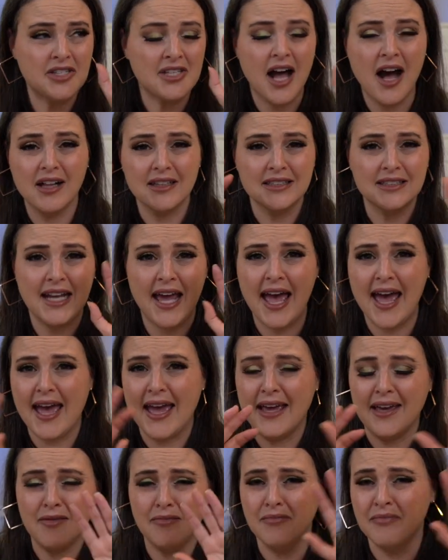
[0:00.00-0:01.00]

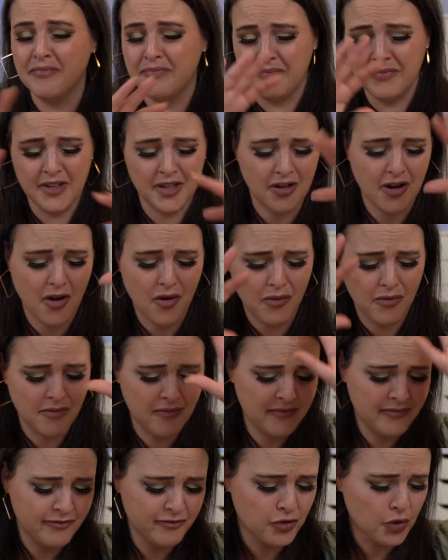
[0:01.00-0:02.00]
holiday,
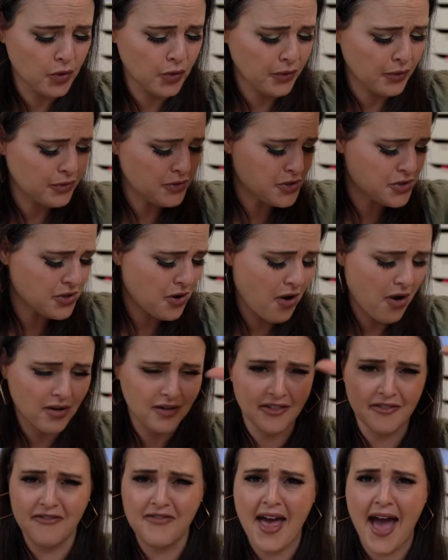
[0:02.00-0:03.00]
Rouge,
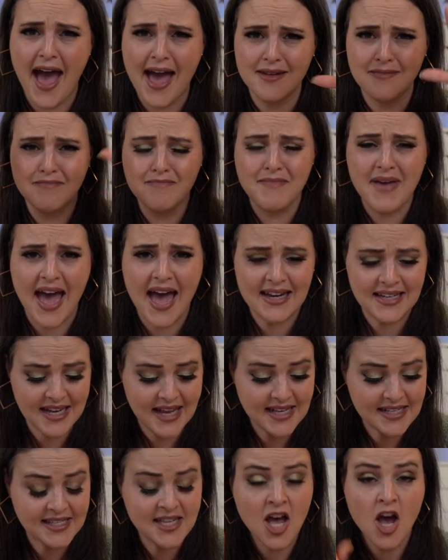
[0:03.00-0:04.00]
all of that
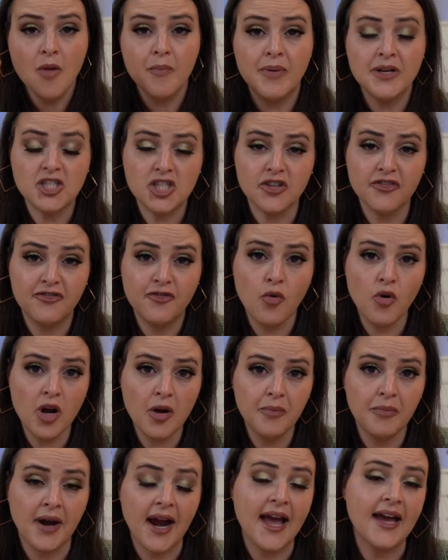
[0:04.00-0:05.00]
madness. But
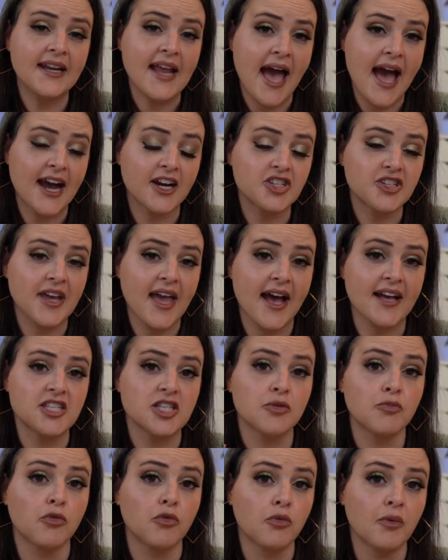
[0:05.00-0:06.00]
Sephora brand actually has
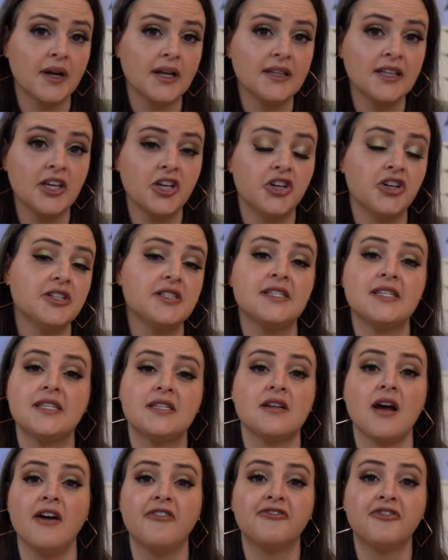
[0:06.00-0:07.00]
some really good
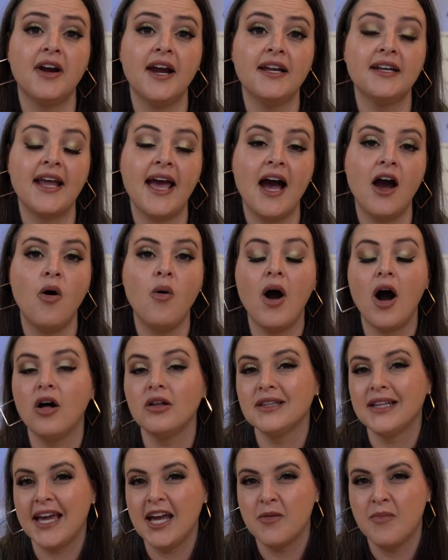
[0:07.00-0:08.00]
stuff right now.
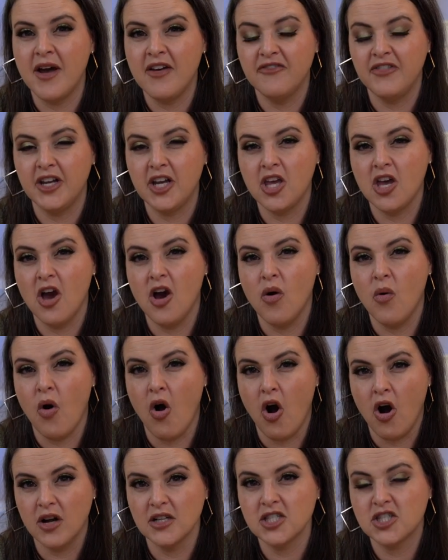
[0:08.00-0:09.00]
I'll link my video
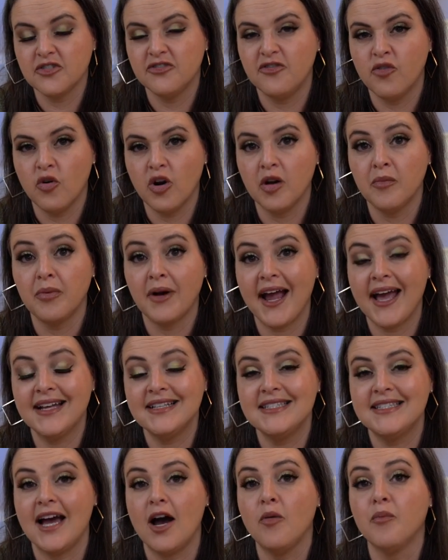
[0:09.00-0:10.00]
on Sephora
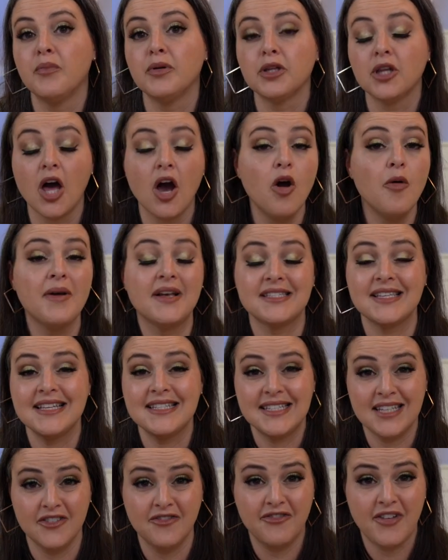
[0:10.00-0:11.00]
brand down below because I
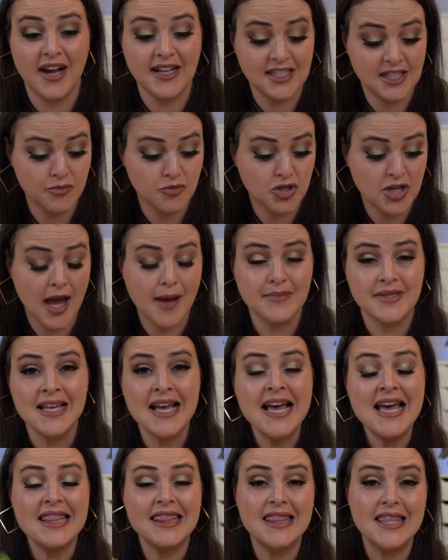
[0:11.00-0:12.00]
did find some gems.
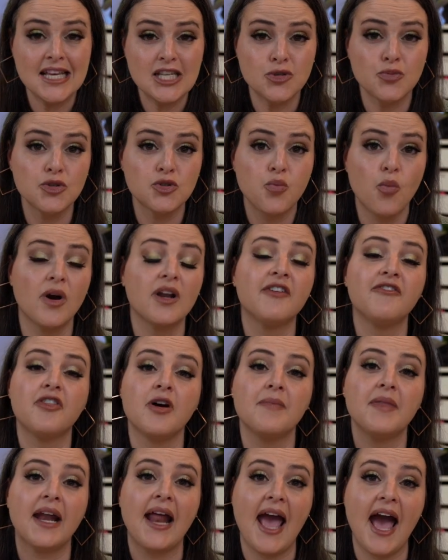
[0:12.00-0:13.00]
This was one of
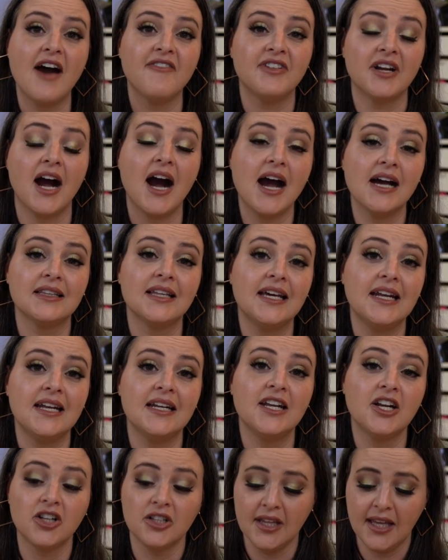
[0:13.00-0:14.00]
them that I haven't
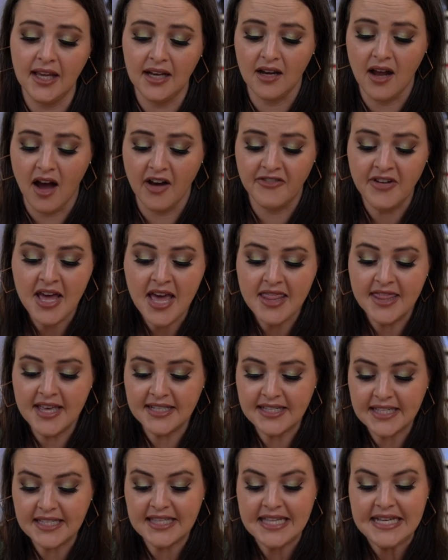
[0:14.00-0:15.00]
highlighted nearly enough.
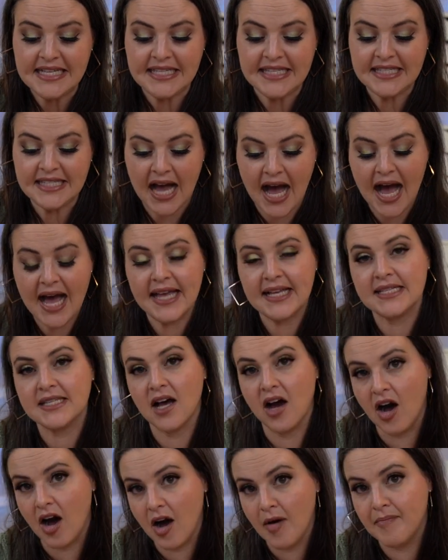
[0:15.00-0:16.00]
This is the Size
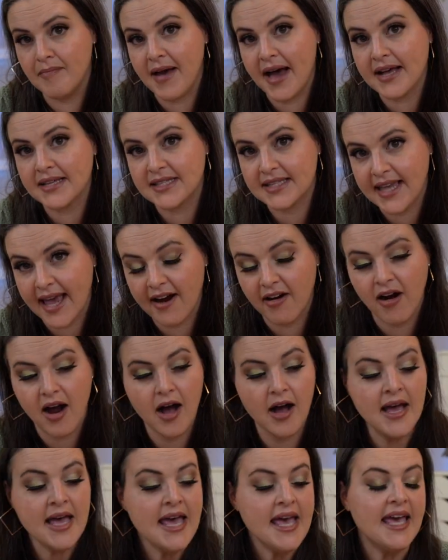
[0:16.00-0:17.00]
Up
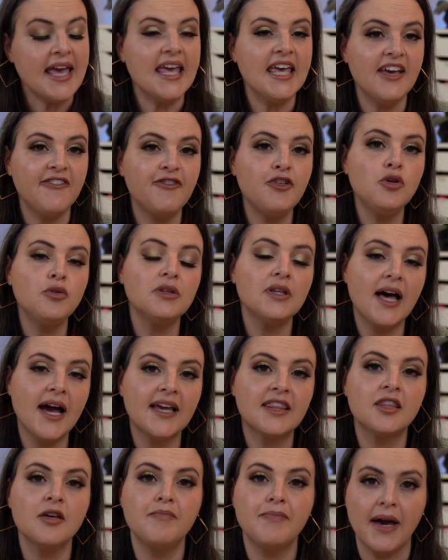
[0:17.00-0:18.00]
Mascara. If you
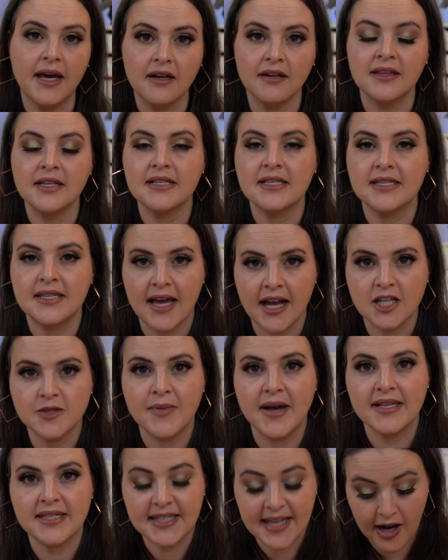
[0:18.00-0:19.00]
like the Better Than Sex
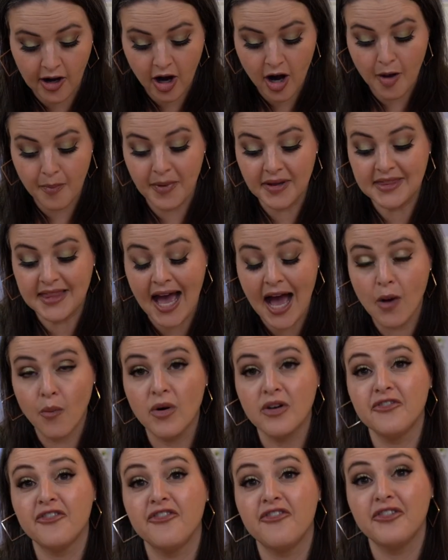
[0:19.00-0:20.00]
mascara, but that
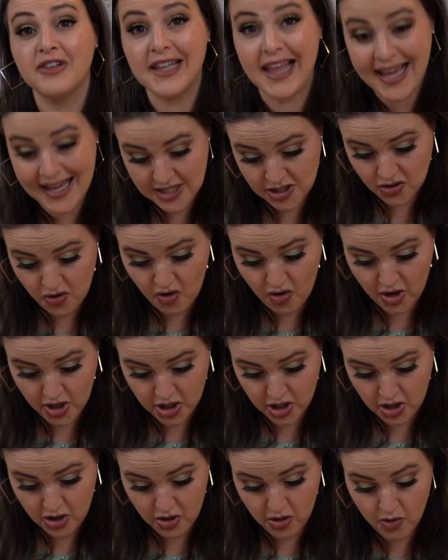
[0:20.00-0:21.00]
one flakes
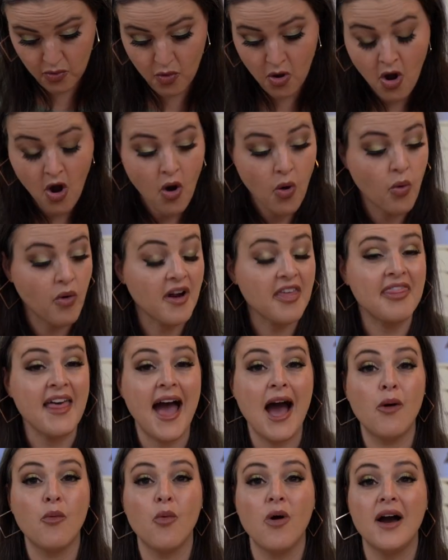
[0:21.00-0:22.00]
on you, or
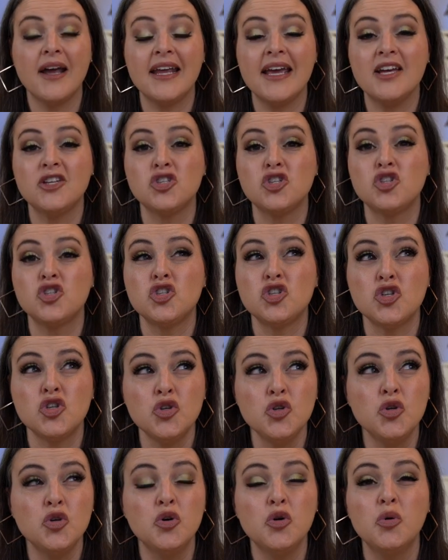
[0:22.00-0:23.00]
that one is
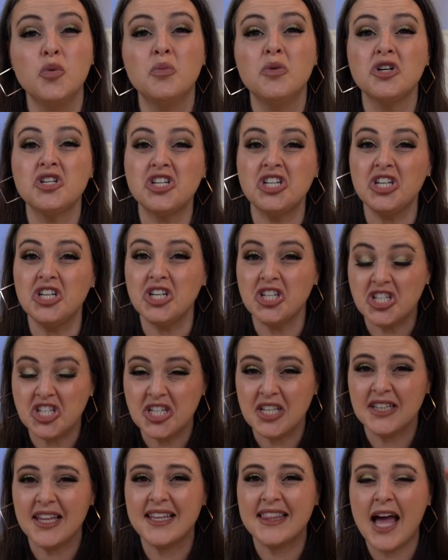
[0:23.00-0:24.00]
too mushy
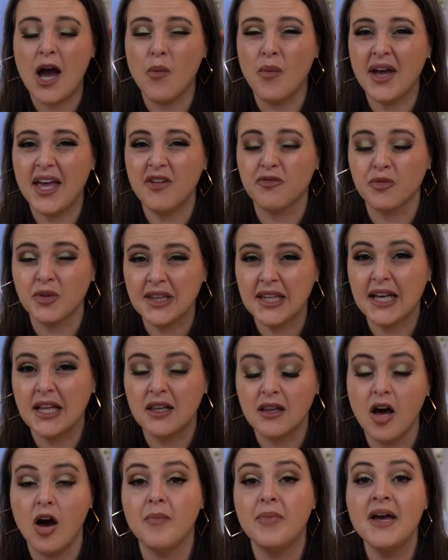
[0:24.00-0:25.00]
gushy, like that one can really
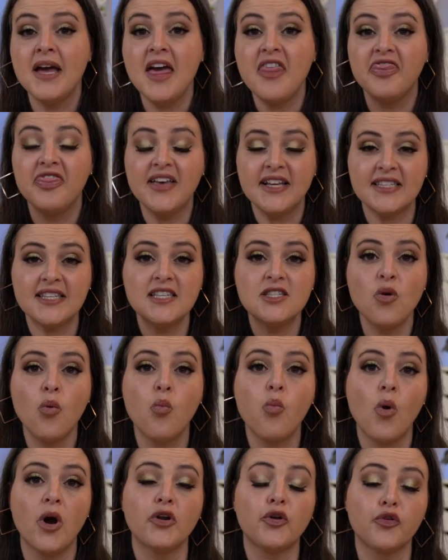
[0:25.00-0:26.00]
clump, this is a
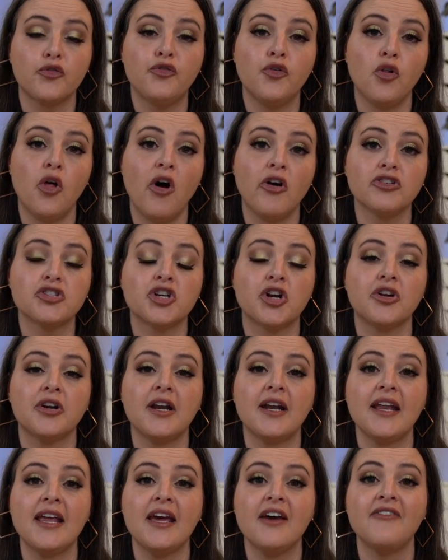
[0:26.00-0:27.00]
wonderful
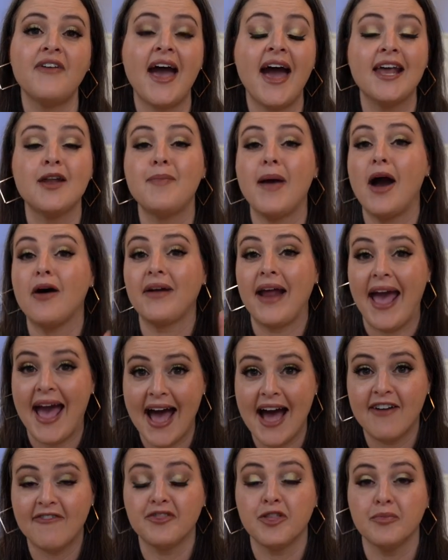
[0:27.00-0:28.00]
alternative at about
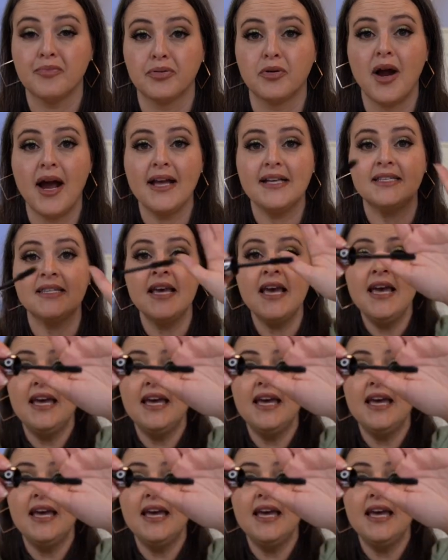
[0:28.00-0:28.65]
half the price.